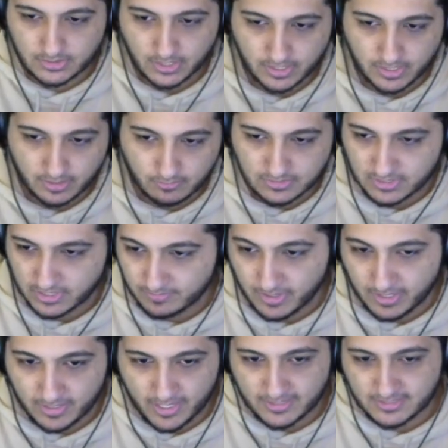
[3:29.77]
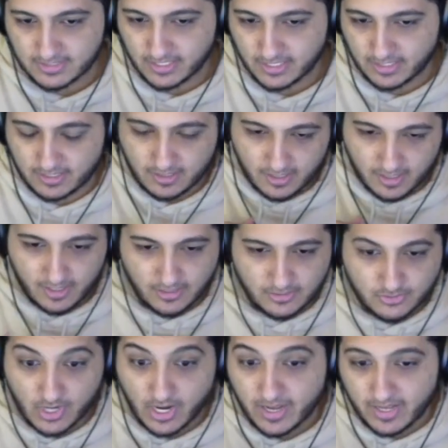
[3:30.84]
Like it was like my last like
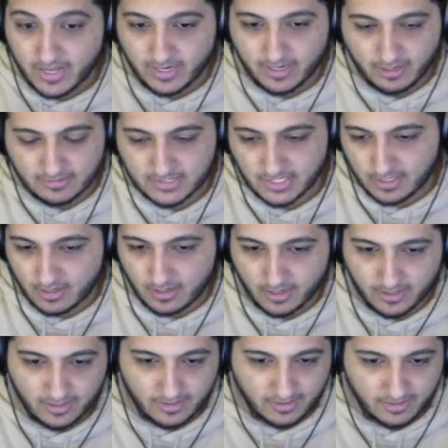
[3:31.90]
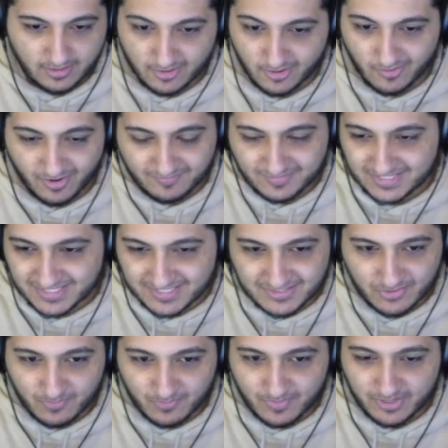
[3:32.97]
try at it. I was like, all right, yo, I've seen
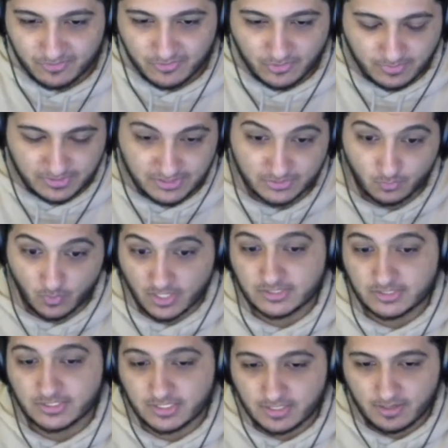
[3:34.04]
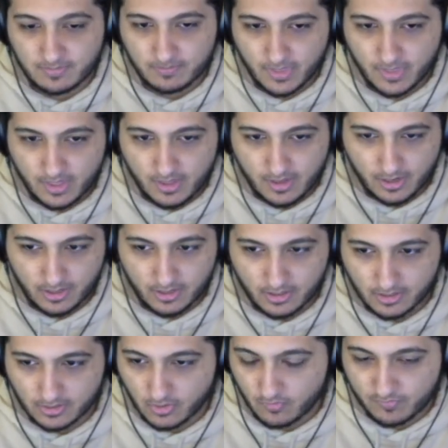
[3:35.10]
so many YouTubers just watching them uh,
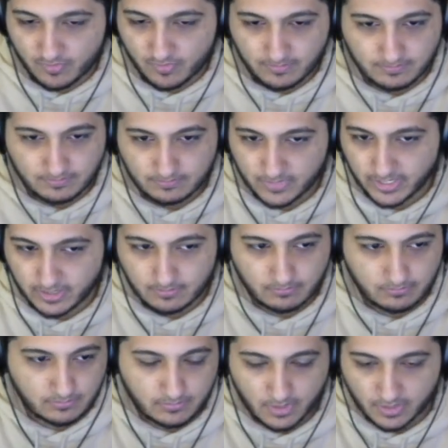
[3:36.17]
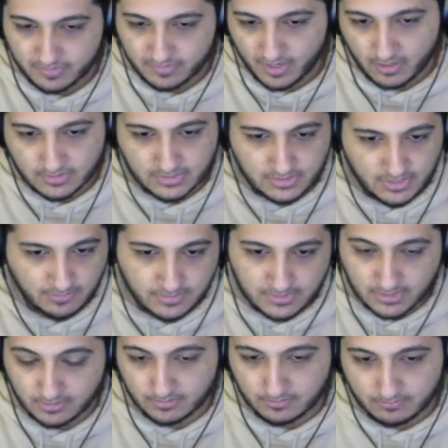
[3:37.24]
go from like a thousand subs
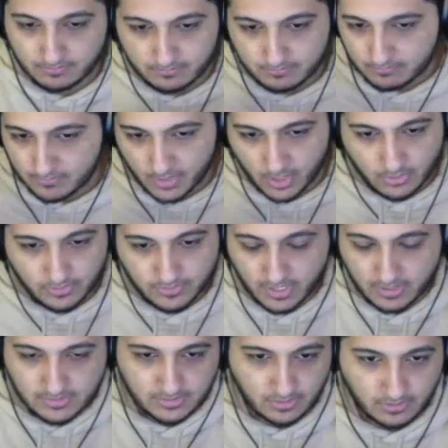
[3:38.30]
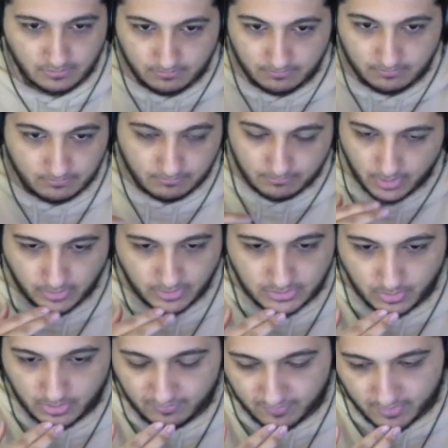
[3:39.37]
to one hundred thousand or millions or
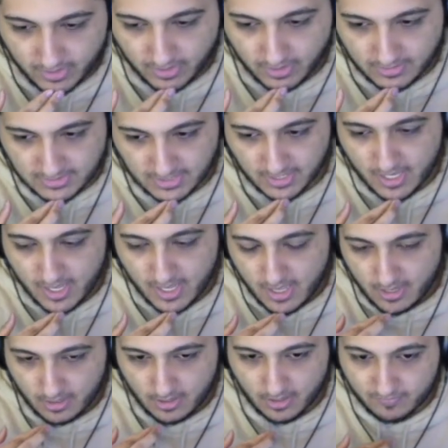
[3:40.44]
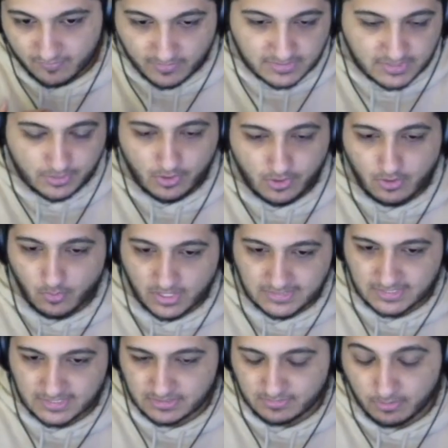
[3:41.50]
whatever, right? And I was like, all right, if I'm sitting around watching
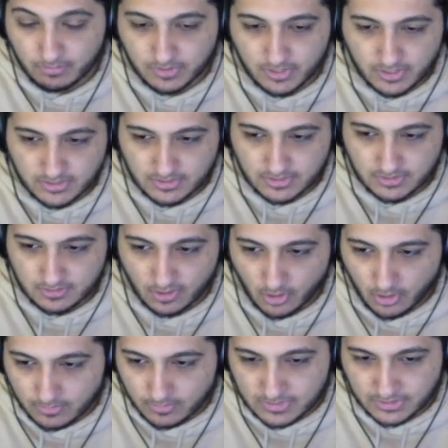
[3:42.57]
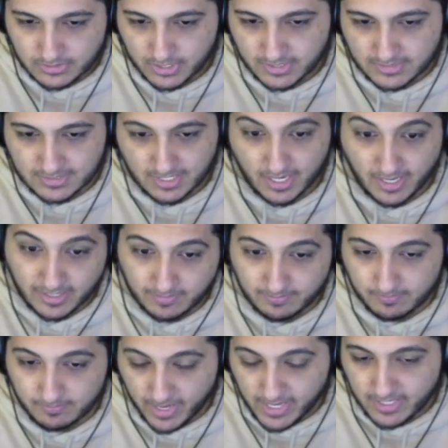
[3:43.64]
these people, there's a hundred percent chance that I can
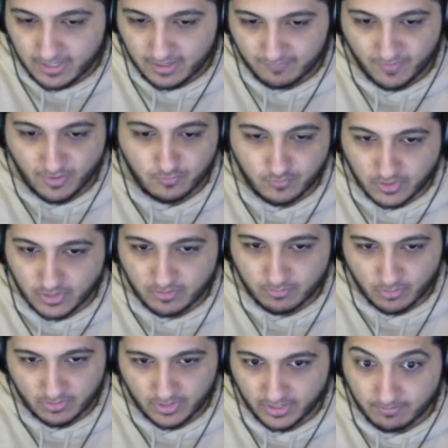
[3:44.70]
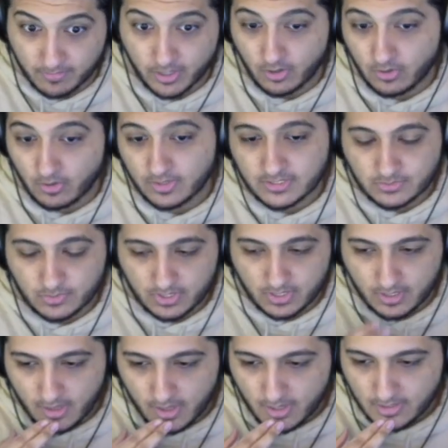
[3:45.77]
make it if I really put like my all into it.
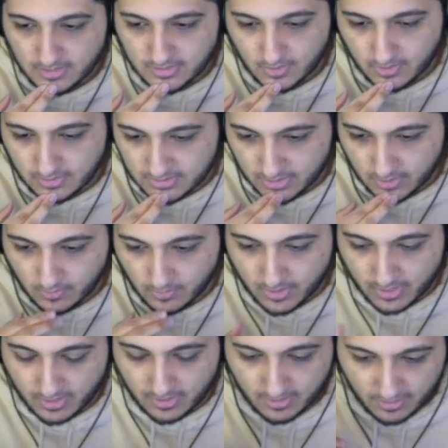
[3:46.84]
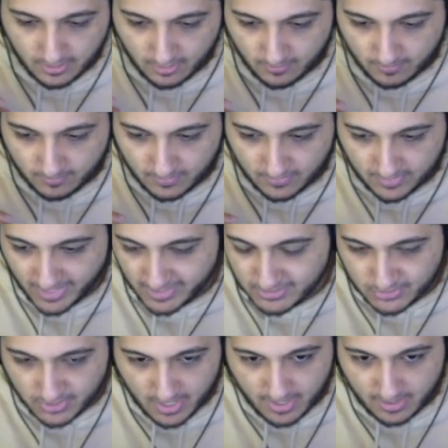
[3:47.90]
So I was like, okay, um, last
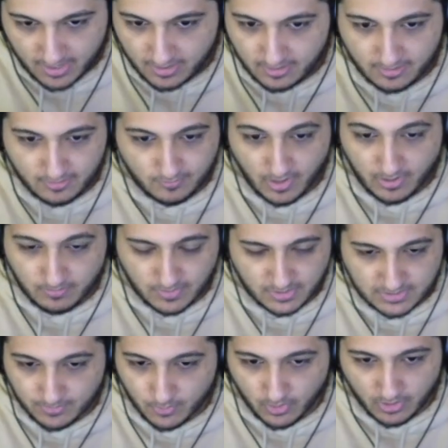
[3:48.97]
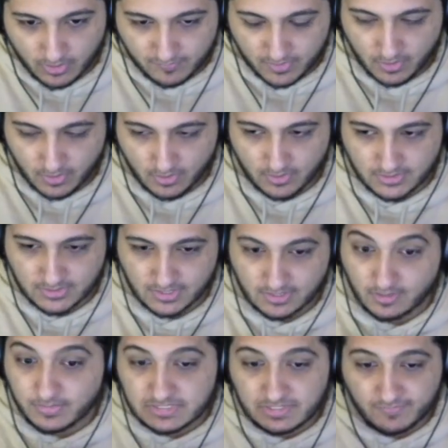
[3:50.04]
try, right as I'm going off to college,
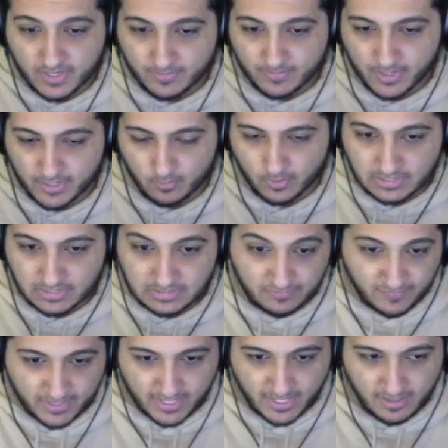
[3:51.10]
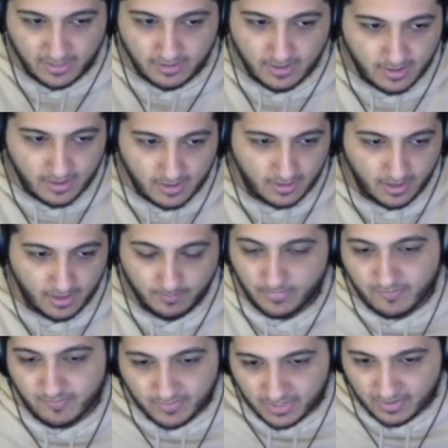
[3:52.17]
let me see if I can make it work. Because if I can't, I'm
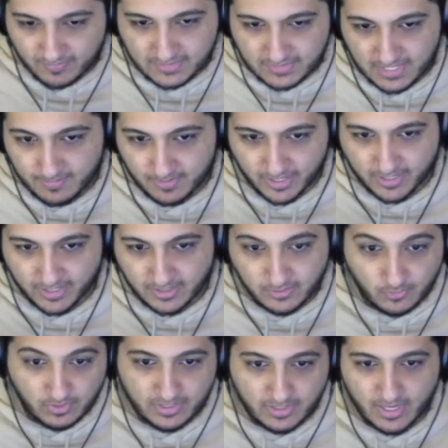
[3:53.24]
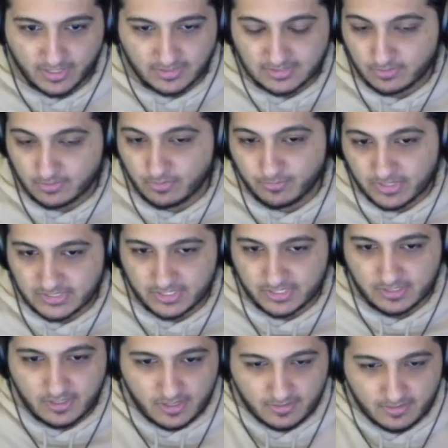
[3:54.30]
never gonna have the time to like do it again because I'll be busy.
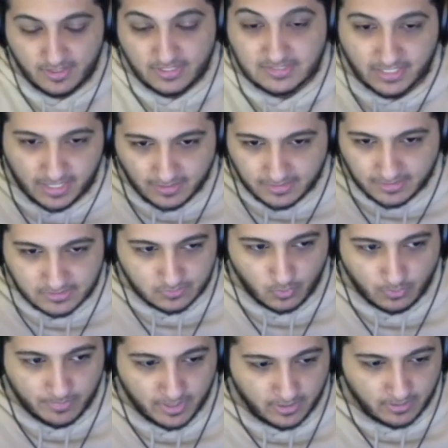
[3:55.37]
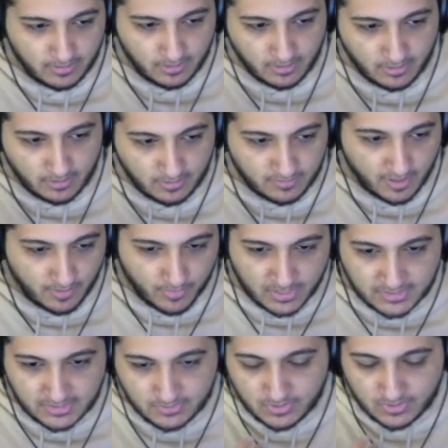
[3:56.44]
That's like at least what my uh, thought
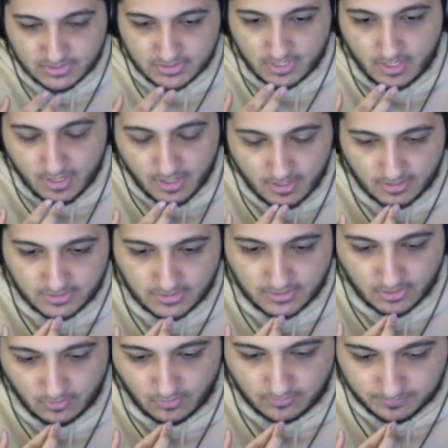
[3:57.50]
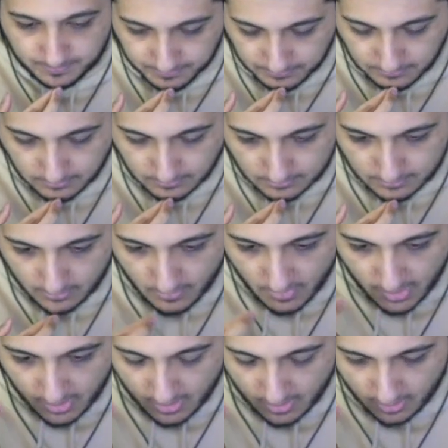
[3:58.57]
process was. So
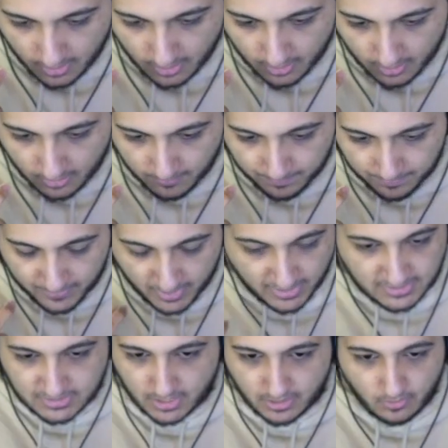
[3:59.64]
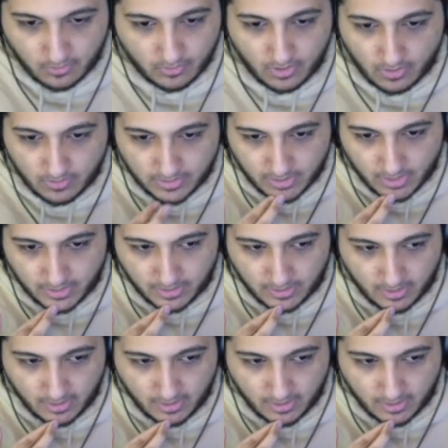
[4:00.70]
um, I just started going all in on it.